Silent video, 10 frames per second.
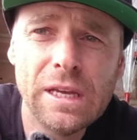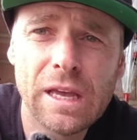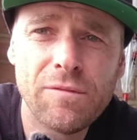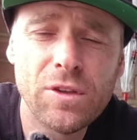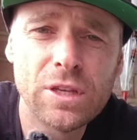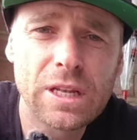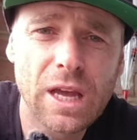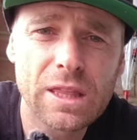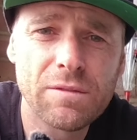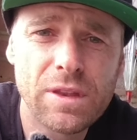If you did
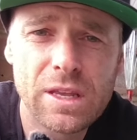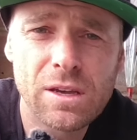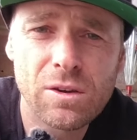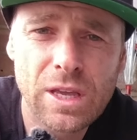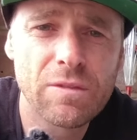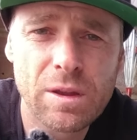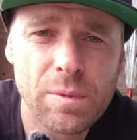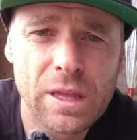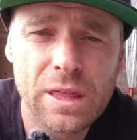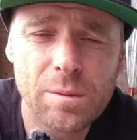like the video, give it a
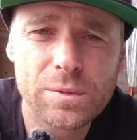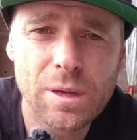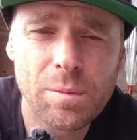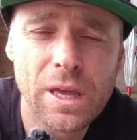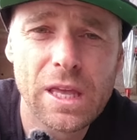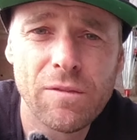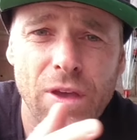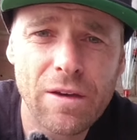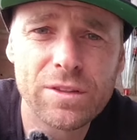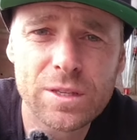big thumbs up. If
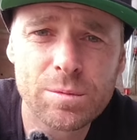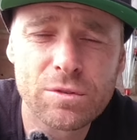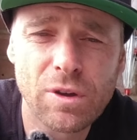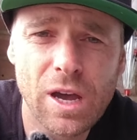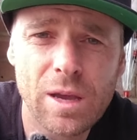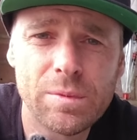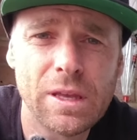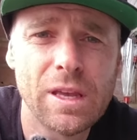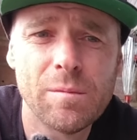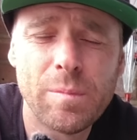you haven't subscribed,
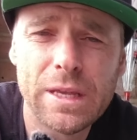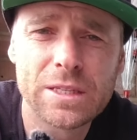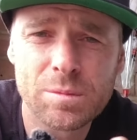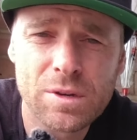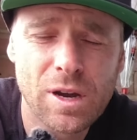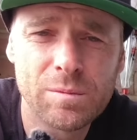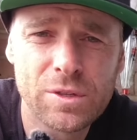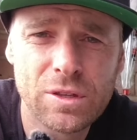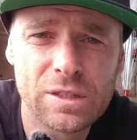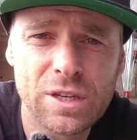please subscribe
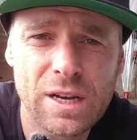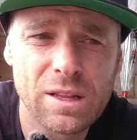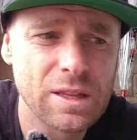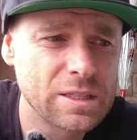to the channel.